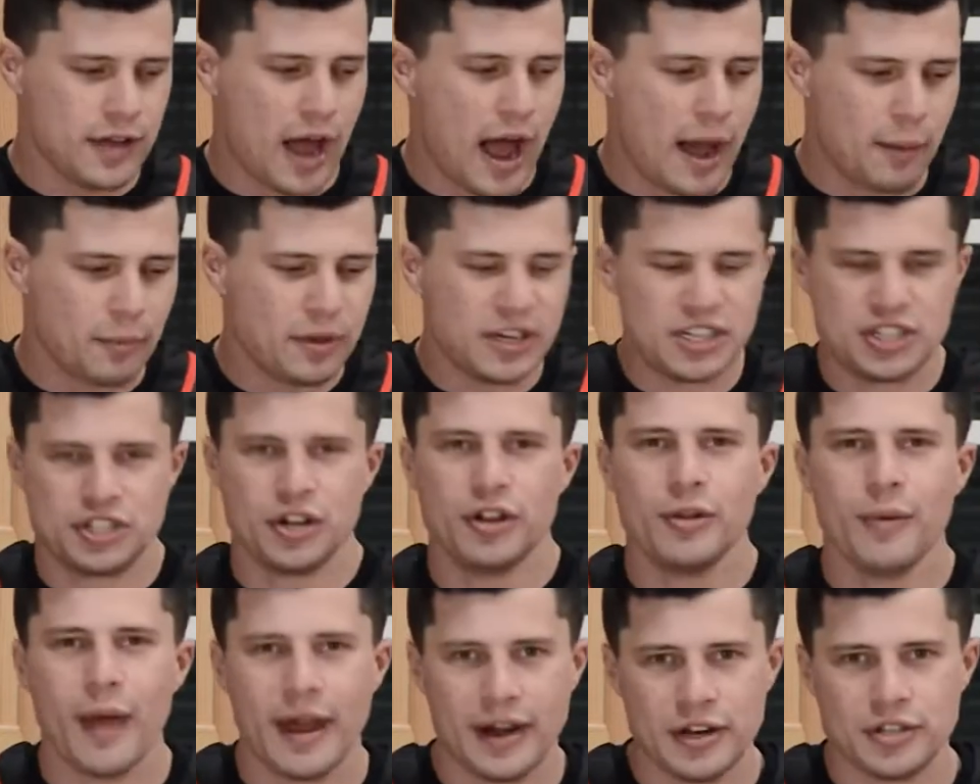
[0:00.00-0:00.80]
I'm gonna show
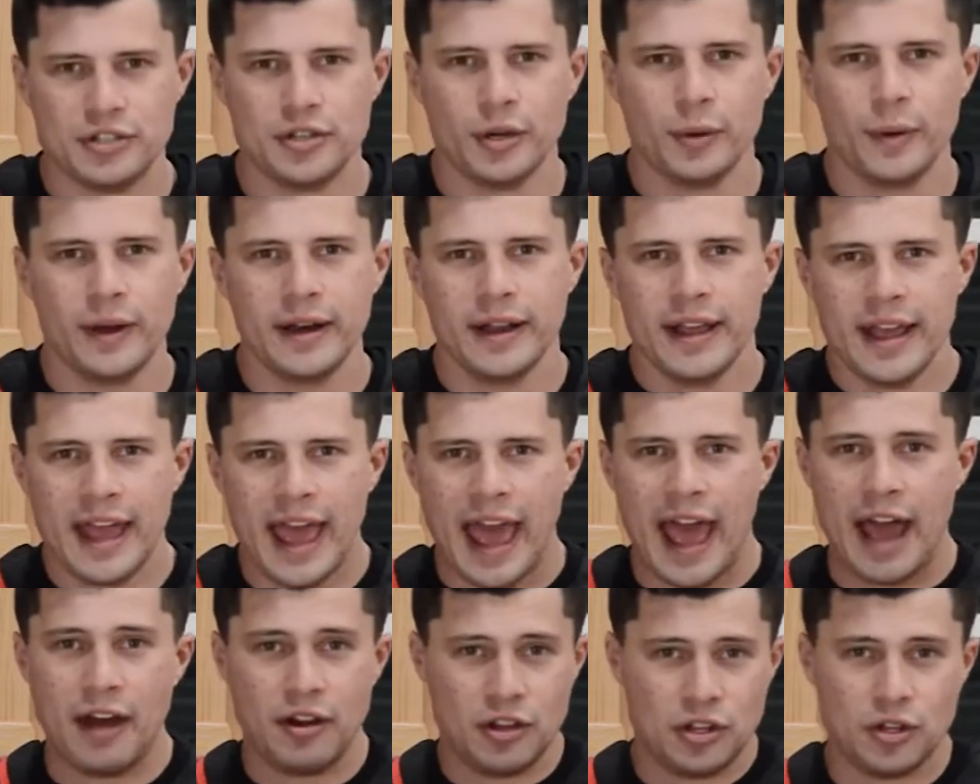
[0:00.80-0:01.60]
you how to do it,
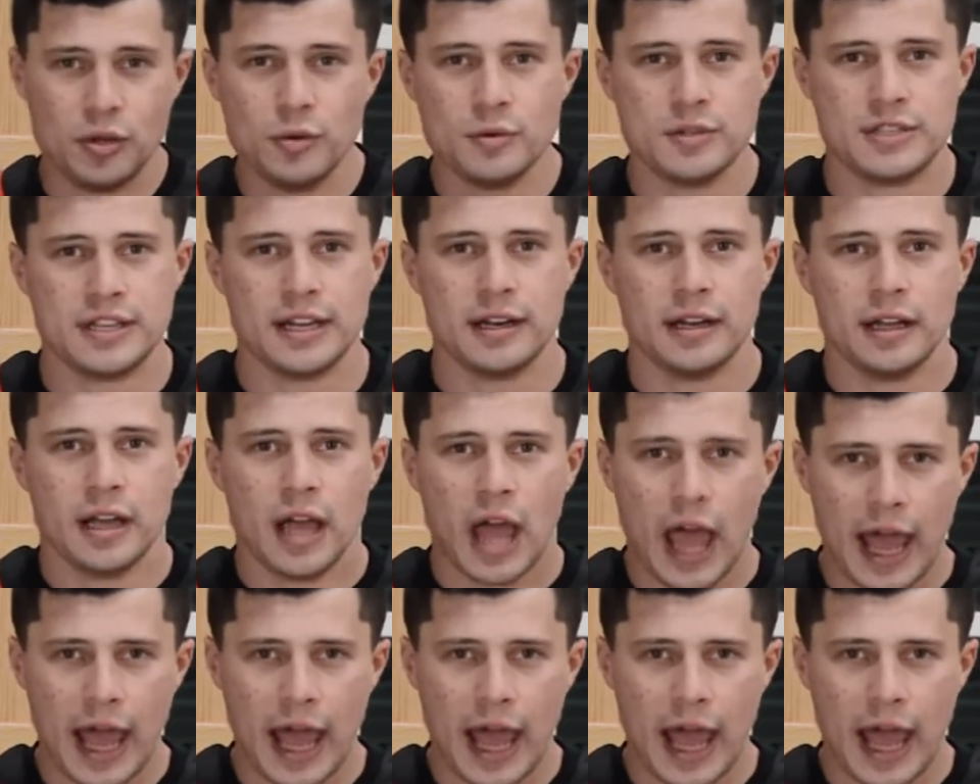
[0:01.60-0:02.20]
how to use it,